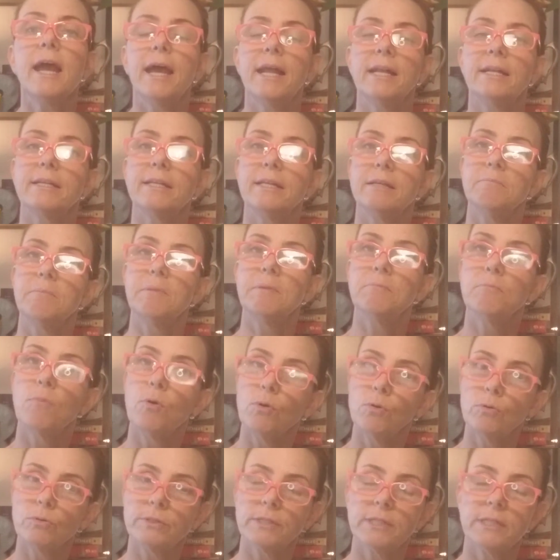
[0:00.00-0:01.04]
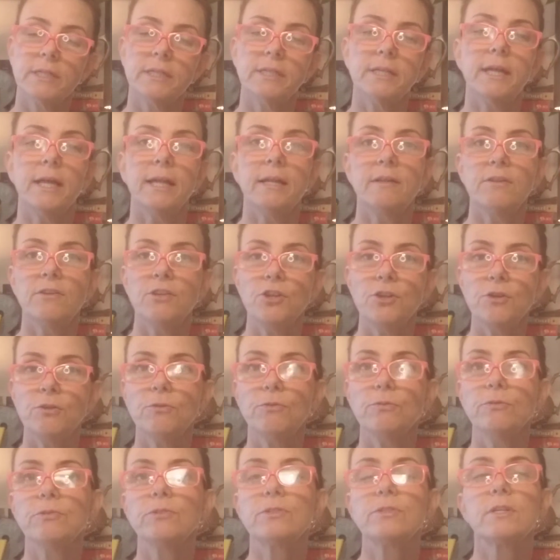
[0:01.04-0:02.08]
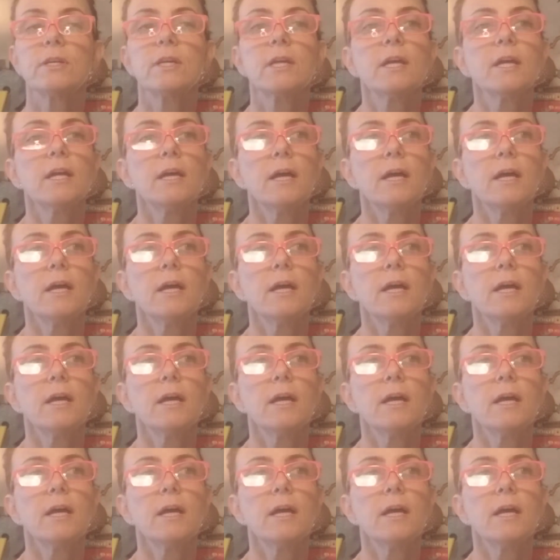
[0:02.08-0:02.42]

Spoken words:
and can be molded and used